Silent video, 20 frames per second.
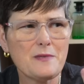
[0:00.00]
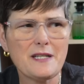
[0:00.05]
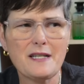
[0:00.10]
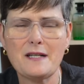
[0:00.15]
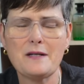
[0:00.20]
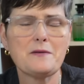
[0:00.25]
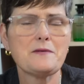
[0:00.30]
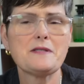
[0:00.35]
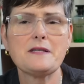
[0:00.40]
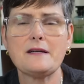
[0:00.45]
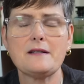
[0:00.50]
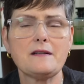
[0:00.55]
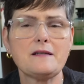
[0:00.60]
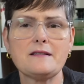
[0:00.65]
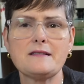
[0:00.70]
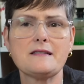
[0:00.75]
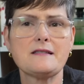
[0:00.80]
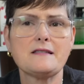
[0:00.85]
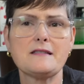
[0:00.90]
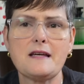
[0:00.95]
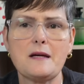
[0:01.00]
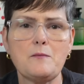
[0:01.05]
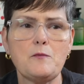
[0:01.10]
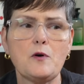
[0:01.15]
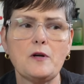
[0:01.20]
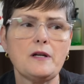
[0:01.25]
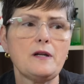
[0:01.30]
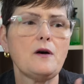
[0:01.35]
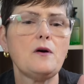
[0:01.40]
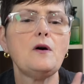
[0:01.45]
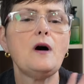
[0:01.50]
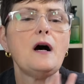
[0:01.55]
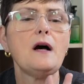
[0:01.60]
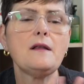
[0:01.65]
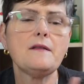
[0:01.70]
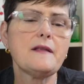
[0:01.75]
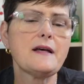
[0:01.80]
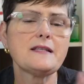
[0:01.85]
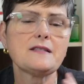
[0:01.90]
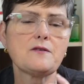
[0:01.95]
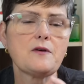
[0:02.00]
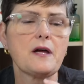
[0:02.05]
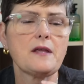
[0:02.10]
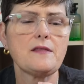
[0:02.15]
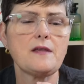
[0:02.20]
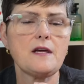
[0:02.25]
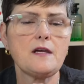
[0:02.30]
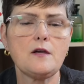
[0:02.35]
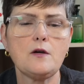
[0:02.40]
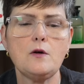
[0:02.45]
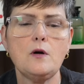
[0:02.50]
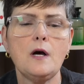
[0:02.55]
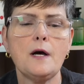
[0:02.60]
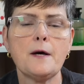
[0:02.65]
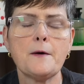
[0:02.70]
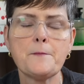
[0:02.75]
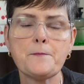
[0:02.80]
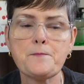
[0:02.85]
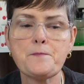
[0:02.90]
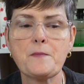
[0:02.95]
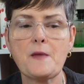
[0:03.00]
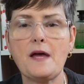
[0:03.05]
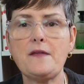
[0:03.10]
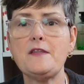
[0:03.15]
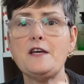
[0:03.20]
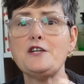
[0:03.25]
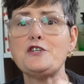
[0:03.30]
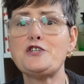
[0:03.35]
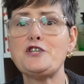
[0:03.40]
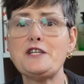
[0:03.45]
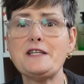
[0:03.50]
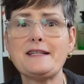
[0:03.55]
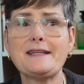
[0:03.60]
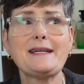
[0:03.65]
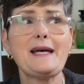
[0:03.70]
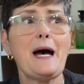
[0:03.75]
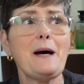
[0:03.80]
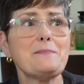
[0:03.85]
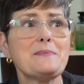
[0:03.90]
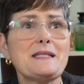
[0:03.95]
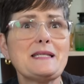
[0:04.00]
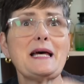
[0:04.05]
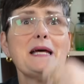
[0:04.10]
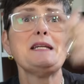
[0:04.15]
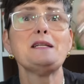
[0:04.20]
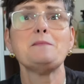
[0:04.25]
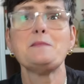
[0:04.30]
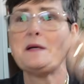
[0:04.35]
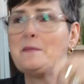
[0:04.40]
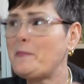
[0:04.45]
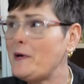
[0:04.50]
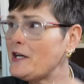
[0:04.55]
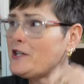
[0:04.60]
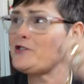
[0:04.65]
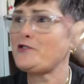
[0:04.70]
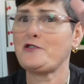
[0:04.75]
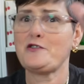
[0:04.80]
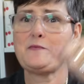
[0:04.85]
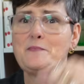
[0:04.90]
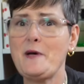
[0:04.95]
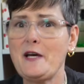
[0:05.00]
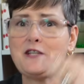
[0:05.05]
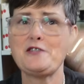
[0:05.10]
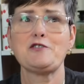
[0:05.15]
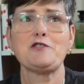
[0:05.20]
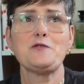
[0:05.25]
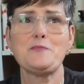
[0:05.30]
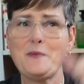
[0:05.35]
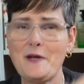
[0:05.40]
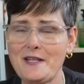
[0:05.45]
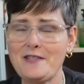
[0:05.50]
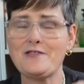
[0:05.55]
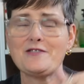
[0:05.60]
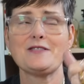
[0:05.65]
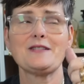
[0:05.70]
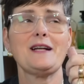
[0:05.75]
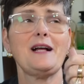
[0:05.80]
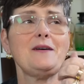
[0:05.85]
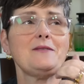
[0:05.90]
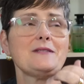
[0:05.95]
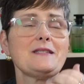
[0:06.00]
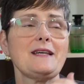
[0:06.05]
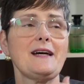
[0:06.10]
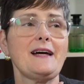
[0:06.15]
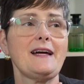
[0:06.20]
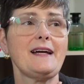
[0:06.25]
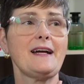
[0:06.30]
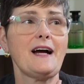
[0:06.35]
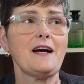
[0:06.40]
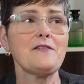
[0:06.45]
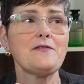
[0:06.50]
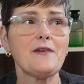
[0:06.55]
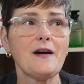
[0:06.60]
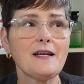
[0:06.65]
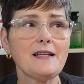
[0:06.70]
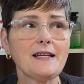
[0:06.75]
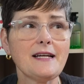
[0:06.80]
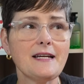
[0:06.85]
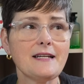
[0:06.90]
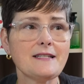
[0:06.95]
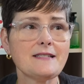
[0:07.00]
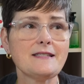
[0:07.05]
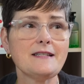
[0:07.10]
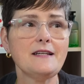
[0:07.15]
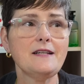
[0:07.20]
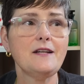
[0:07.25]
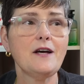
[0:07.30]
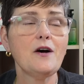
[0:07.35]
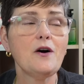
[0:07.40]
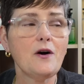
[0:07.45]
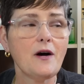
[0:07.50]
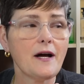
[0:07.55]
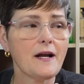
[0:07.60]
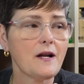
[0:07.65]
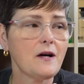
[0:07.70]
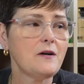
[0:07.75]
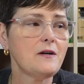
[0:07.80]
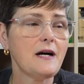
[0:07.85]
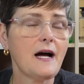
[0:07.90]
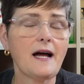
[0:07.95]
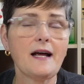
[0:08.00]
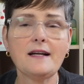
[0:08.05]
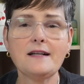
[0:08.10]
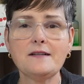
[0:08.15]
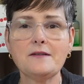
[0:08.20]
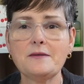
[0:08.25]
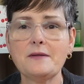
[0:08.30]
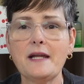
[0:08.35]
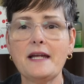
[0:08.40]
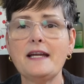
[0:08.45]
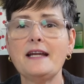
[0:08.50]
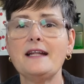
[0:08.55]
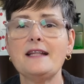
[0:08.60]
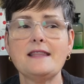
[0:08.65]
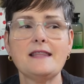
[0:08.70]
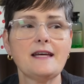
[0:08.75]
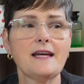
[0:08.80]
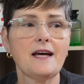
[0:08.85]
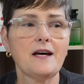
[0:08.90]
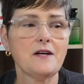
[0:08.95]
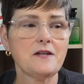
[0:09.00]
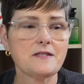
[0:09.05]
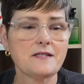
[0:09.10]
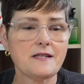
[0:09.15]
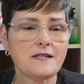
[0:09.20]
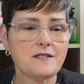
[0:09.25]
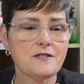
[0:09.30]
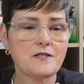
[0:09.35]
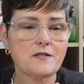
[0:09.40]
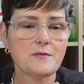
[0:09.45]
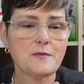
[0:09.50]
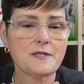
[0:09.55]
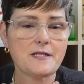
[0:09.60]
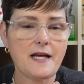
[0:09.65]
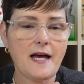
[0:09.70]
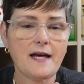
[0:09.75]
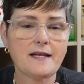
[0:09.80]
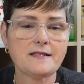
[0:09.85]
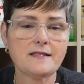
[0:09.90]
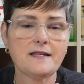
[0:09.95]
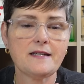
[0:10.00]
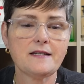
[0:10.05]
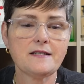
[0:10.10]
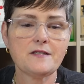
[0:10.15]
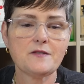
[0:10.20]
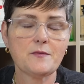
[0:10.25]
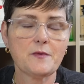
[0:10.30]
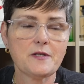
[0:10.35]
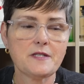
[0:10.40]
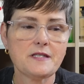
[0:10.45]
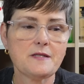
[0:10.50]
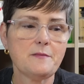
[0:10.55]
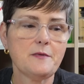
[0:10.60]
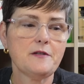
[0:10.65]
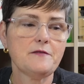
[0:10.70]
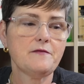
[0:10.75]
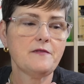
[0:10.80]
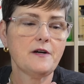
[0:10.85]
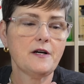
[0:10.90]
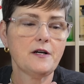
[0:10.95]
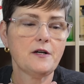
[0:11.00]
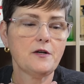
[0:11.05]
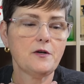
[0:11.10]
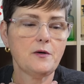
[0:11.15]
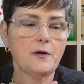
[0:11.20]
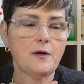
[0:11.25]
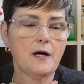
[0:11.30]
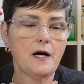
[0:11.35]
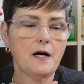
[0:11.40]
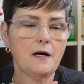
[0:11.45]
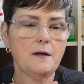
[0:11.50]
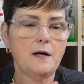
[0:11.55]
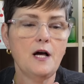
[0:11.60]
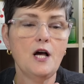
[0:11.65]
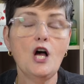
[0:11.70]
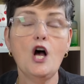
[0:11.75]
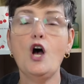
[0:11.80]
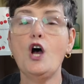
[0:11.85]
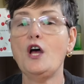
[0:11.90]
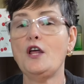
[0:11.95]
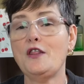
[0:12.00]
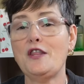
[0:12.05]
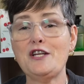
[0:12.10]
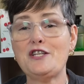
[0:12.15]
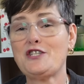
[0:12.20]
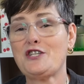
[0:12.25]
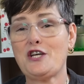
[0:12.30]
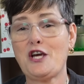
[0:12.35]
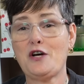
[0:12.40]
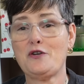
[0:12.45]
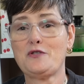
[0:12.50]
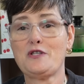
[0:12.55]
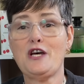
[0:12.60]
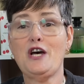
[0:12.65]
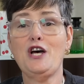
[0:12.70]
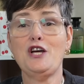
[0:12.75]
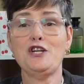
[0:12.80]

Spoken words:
in and I was like, oh, it's the same one. No, that's okay. Thank you. And then she kept sending me pictures. And I was like, I finally had to say, no, I don't need anything else. I just was asking. I just wanted some info. Then she goes,